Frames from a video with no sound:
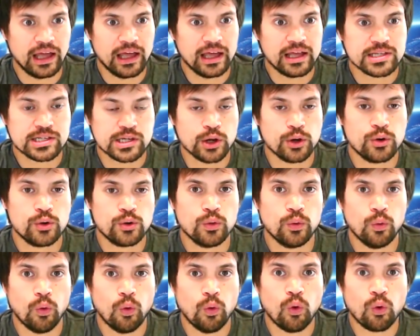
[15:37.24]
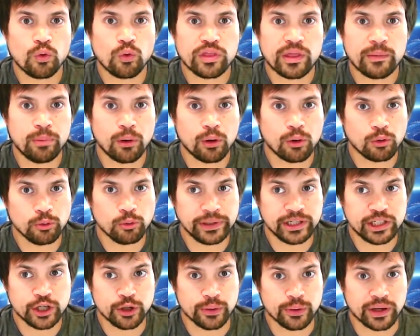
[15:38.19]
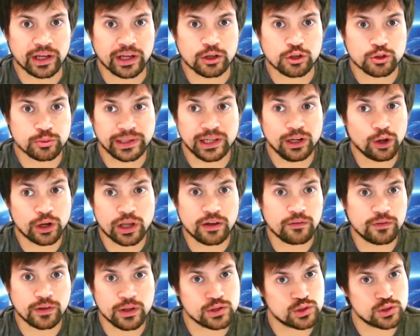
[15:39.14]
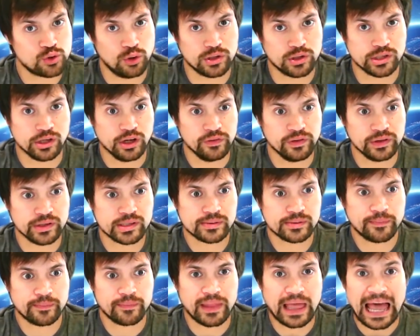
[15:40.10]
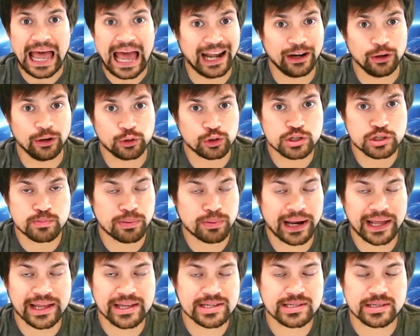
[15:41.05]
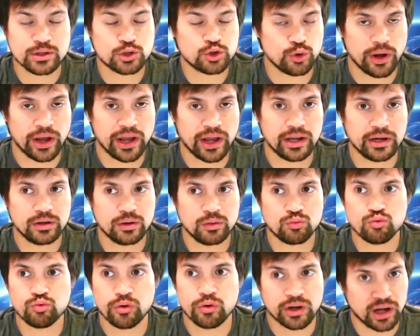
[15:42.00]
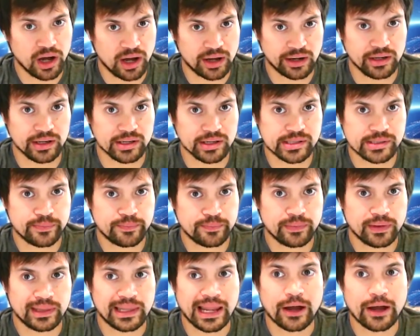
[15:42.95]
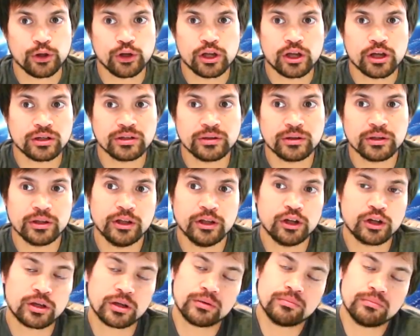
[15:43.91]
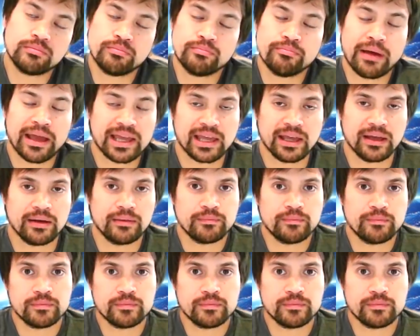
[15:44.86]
so all the bot will be doing is will be looking for those crossovers and it will just place the trade regardless now you can you can make it